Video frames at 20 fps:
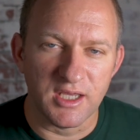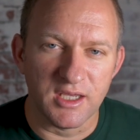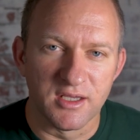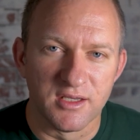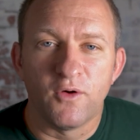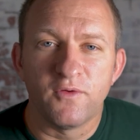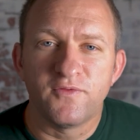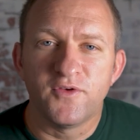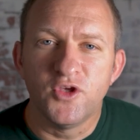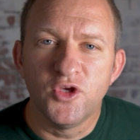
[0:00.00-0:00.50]

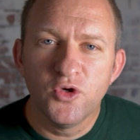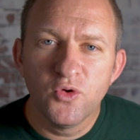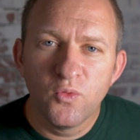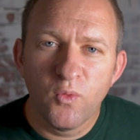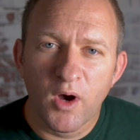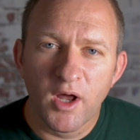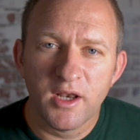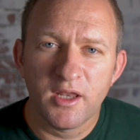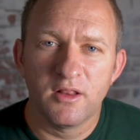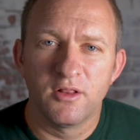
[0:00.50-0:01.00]
Now, if you
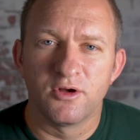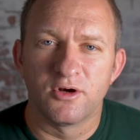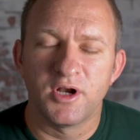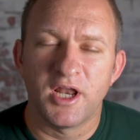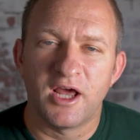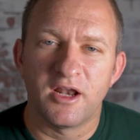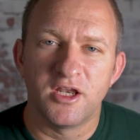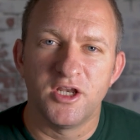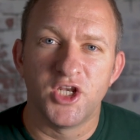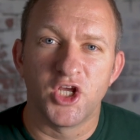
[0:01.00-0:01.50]
want to learn
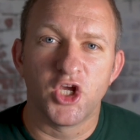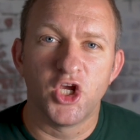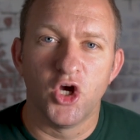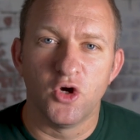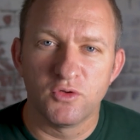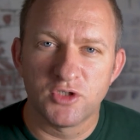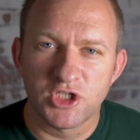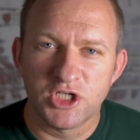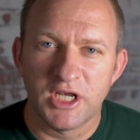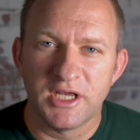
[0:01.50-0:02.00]
how to
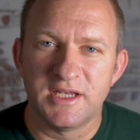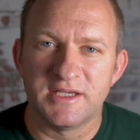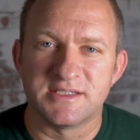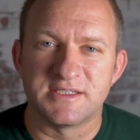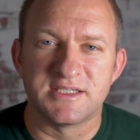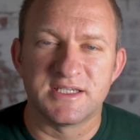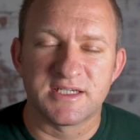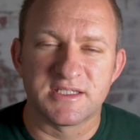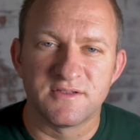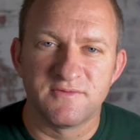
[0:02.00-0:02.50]
negotiate a
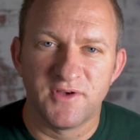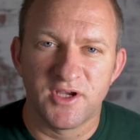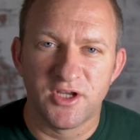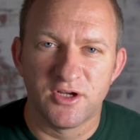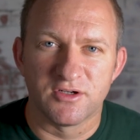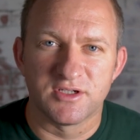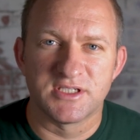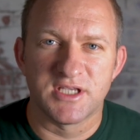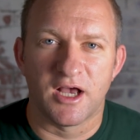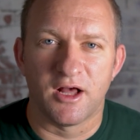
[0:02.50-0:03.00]

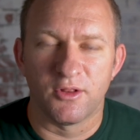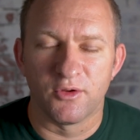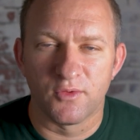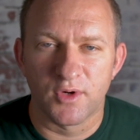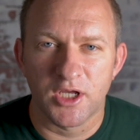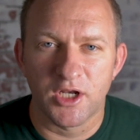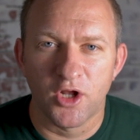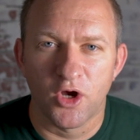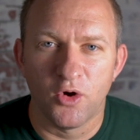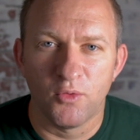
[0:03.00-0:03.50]
6-figure
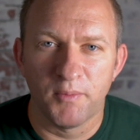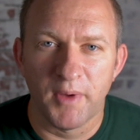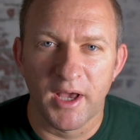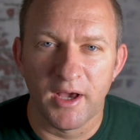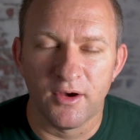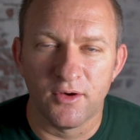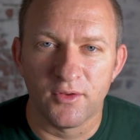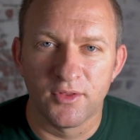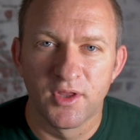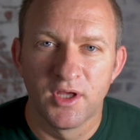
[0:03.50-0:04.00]
salary in home
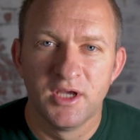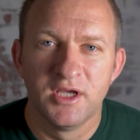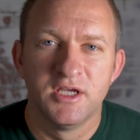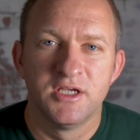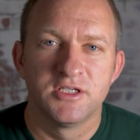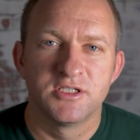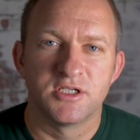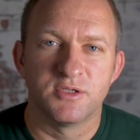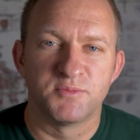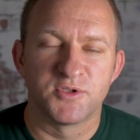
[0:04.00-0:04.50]
health,
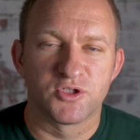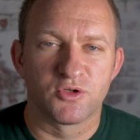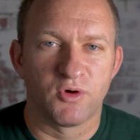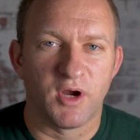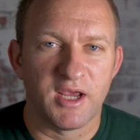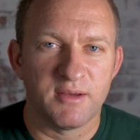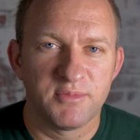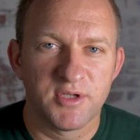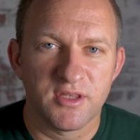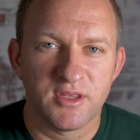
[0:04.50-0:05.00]

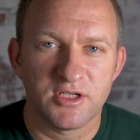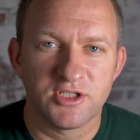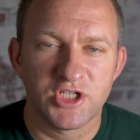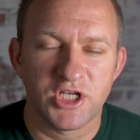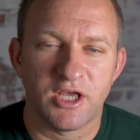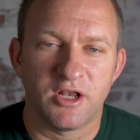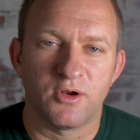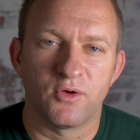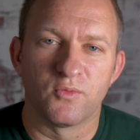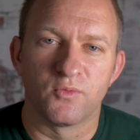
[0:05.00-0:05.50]
subscribe to the
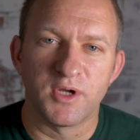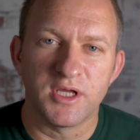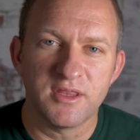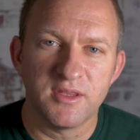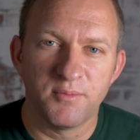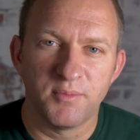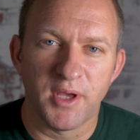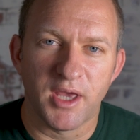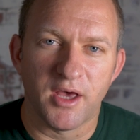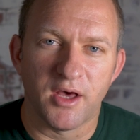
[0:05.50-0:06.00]
channel, ring
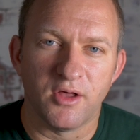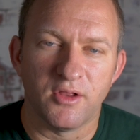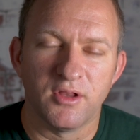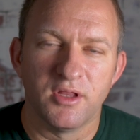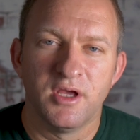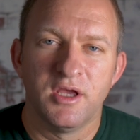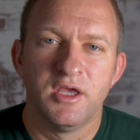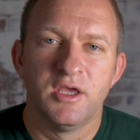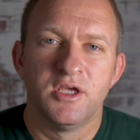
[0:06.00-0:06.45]
the bell,